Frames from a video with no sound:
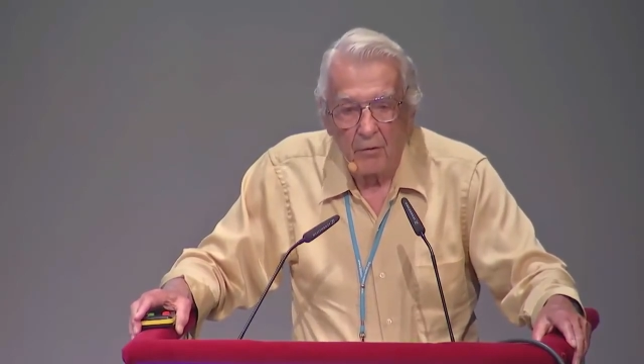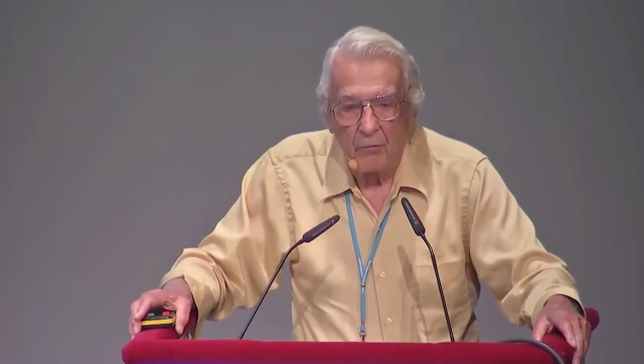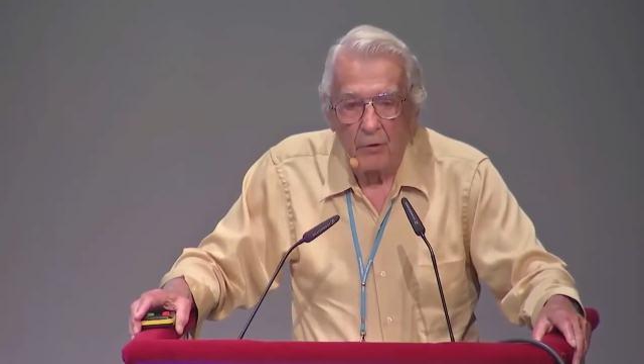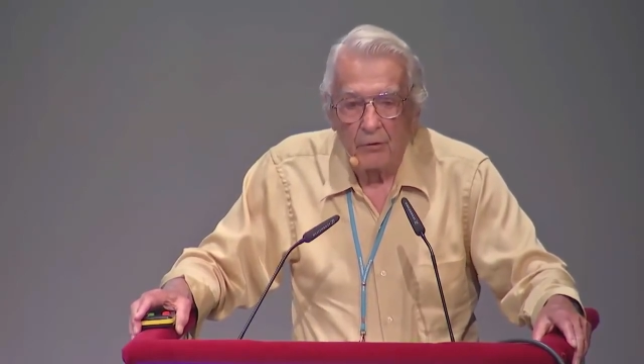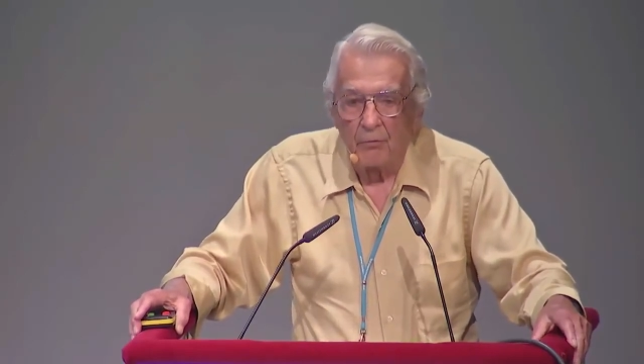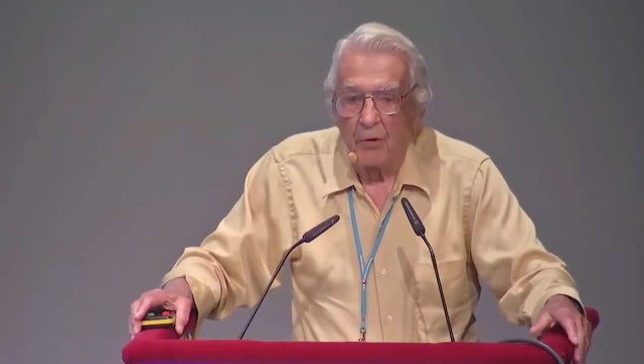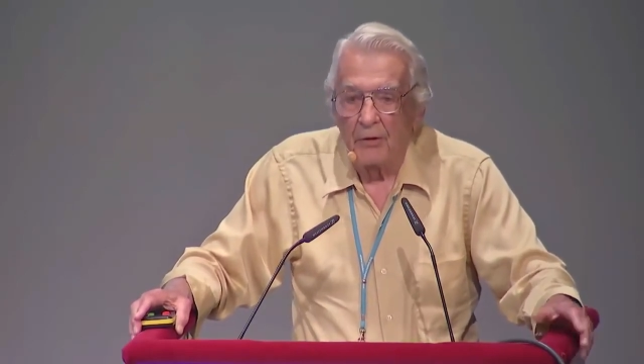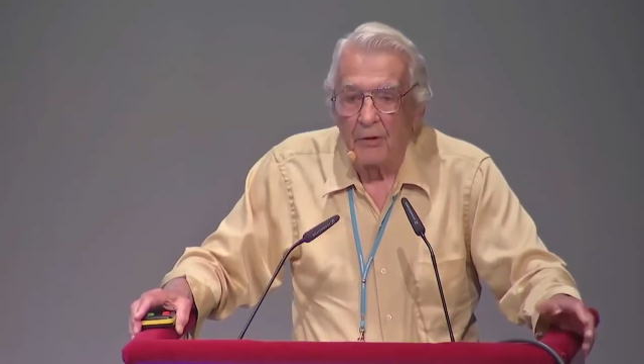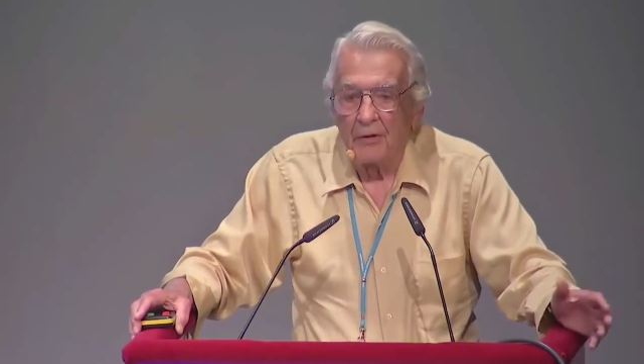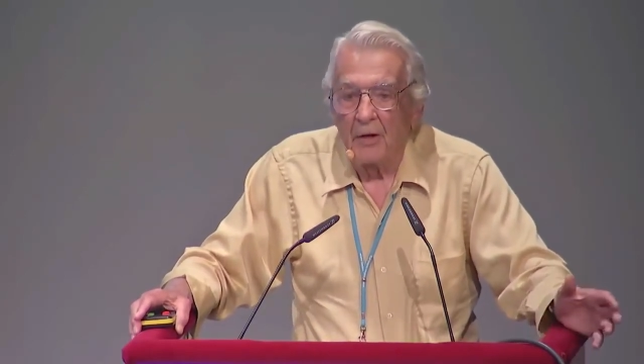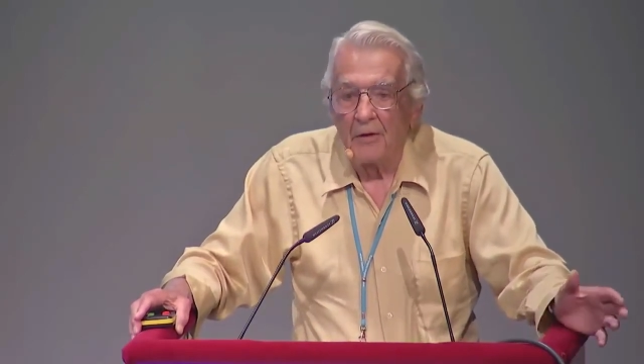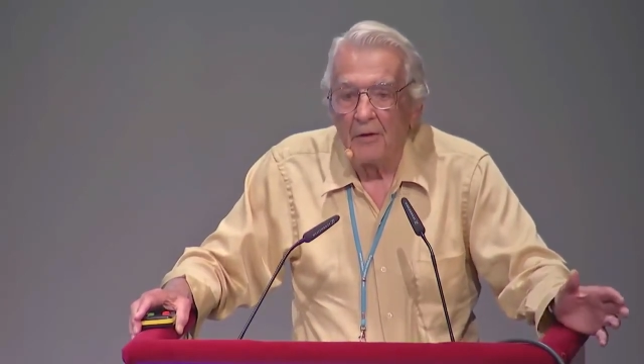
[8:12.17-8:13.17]
And so
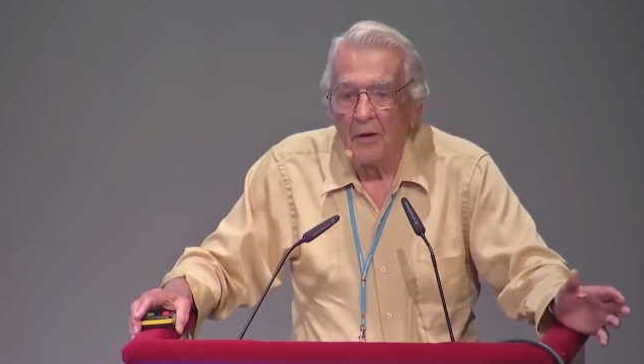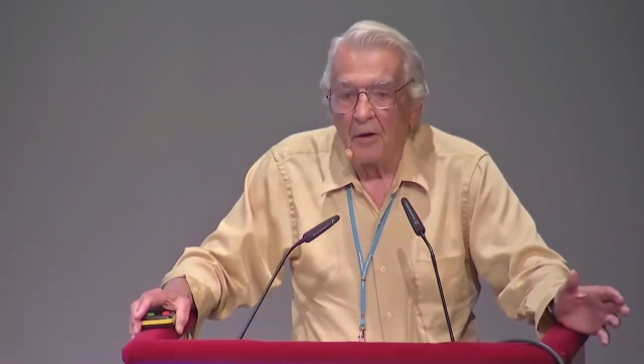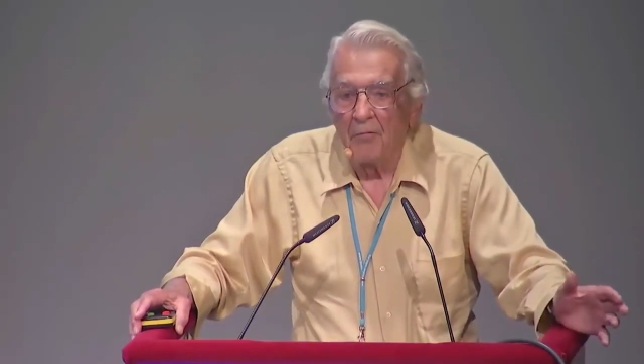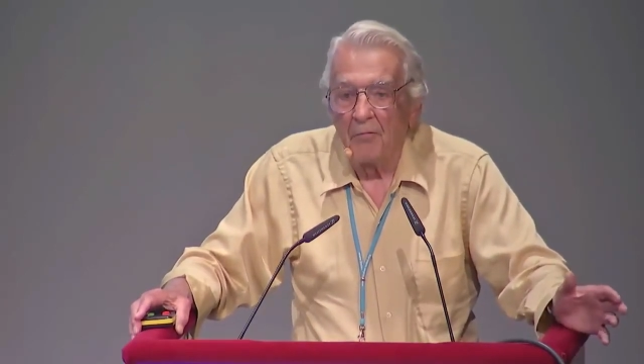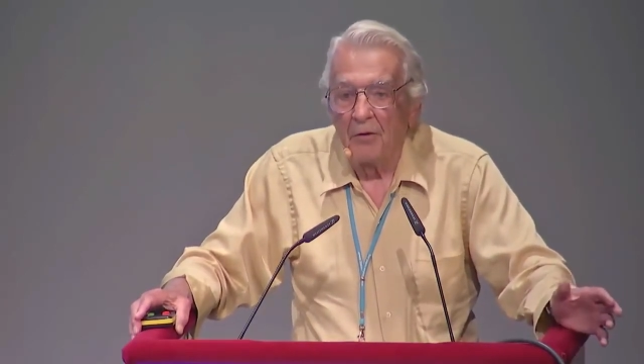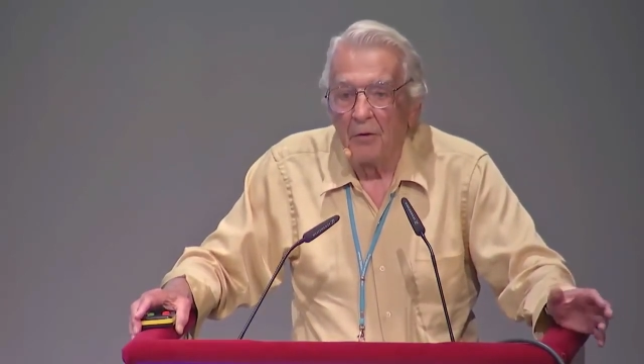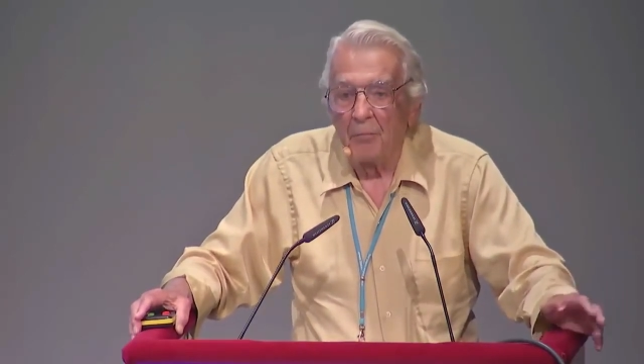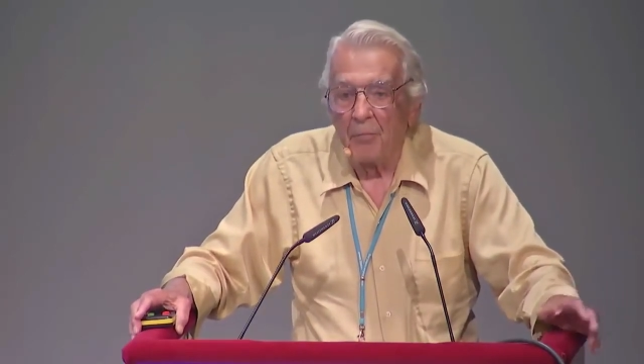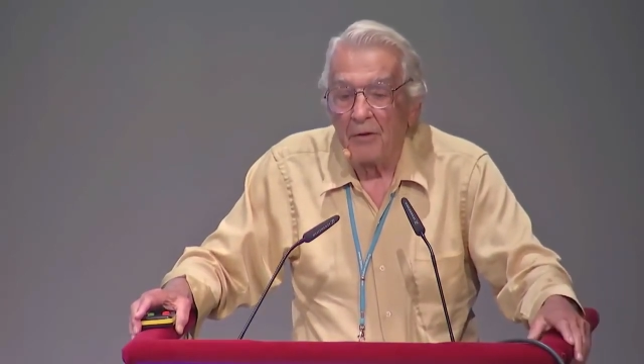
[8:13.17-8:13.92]
what had that done with the